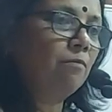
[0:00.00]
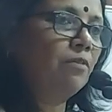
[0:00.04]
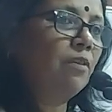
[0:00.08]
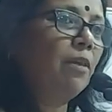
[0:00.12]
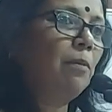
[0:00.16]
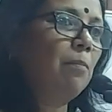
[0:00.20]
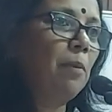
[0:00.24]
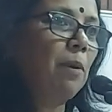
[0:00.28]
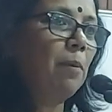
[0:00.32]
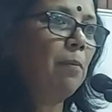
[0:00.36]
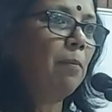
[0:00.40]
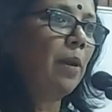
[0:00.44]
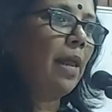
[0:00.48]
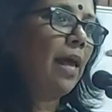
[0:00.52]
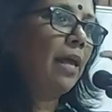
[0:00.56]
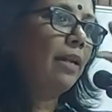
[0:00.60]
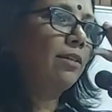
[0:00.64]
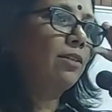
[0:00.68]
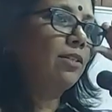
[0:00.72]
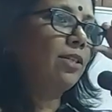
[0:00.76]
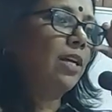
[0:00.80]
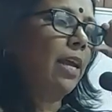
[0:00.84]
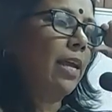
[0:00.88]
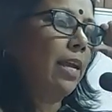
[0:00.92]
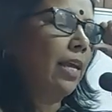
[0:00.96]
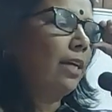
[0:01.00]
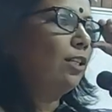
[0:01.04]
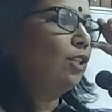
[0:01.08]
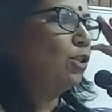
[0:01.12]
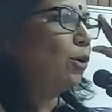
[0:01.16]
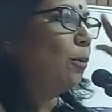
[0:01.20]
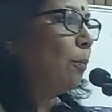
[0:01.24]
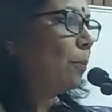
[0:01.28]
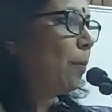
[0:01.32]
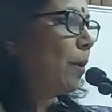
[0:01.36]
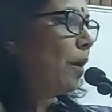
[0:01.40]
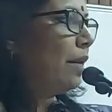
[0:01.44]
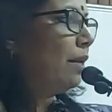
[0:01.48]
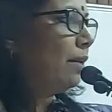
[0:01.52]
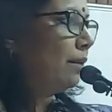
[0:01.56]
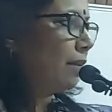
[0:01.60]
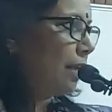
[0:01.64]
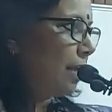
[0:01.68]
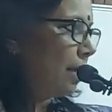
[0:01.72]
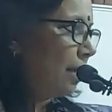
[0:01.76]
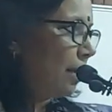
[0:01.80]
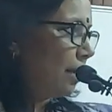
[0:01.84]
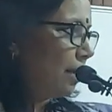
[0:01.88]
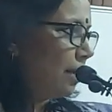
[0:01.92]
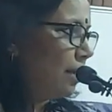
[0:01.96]
See, people are trying to pin
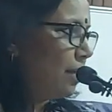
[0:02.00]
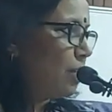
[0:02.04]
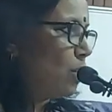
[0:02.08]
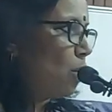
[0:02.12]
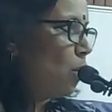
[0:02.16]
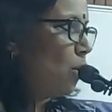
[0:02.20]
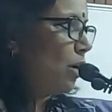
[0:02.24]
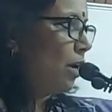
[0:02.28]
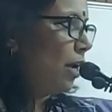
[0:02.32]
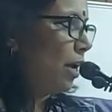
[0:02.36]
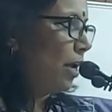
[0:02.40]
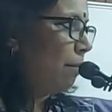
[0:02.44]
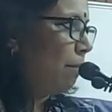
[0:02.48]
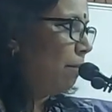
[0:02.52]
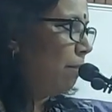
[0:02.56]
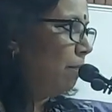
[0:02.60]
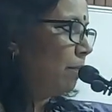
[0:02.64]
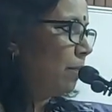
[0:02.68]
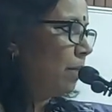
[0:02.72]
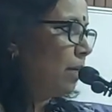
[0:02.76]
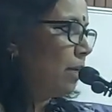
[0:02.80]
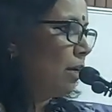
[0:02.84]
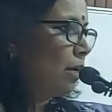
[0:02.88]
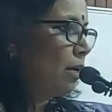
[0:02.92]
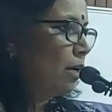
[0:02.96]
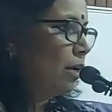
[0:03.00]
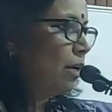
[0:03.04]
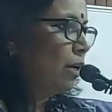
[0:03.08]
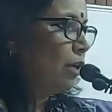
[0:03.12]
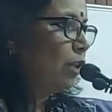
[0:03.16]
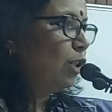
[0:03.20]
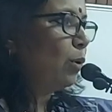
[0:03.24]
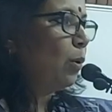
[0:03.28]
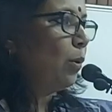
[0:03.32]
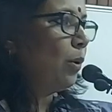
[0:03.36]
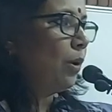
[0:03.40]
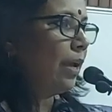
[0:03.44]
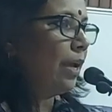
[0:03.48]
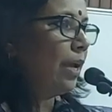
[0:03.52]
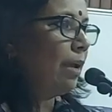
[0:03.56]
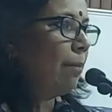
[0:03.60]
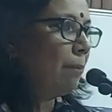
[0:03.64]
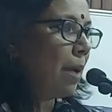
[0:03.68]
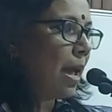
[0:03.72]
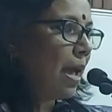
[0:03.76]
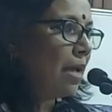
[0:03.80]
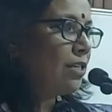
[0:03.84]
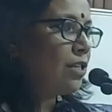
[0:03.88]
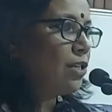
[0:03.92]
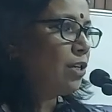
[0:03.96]
theories on him to
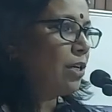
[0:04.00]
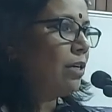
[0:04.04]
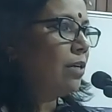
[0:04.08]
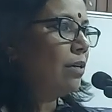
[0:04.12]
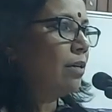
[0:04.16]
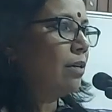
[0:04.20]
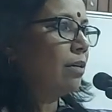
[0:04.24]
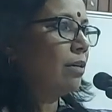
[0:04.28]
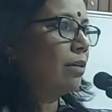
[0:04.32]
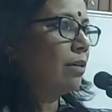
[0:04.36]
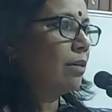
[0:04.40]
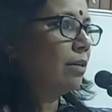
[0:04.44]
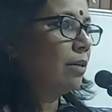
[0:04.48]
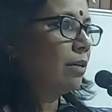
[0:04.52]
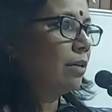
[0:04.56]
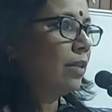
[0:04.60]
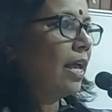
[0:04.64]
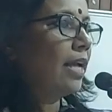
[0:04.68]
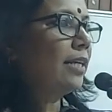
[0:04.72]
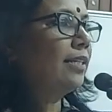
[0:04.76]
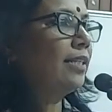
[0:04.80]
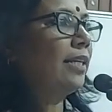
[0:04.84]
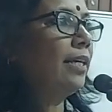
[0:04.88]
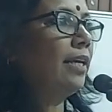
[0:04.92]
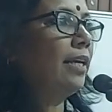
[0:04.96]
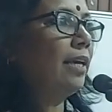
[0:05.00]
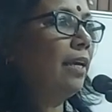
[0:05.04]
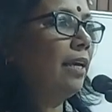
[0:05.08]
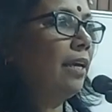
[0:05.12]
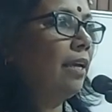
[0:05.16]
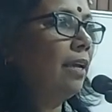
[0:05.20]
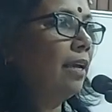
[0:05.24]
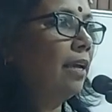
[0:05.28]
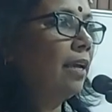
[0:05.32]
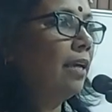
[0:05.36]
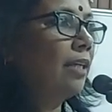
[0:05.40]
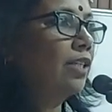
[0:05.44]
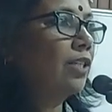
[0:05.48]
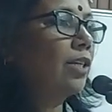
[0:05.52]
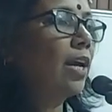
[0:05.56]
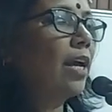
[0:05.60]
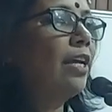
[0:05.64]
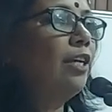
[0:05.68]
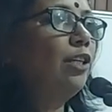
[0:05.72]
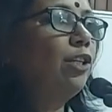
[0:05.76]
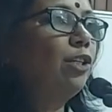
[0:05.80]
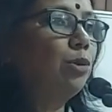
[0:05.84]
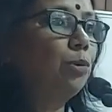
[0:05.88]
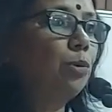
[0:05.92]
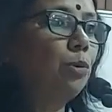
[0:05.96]
imagine that he
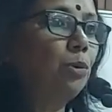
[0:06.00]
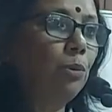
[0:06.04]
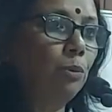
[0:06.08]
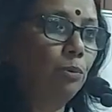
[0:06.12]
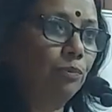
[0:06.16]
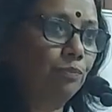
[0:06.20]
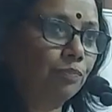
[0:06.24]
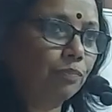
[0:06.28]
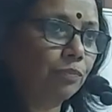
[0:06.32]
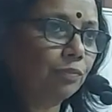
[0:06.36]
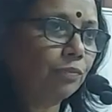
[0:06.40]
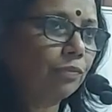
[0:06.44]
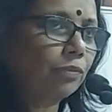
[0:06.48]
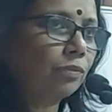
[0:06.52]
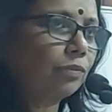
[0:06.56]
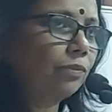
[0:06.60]
tried to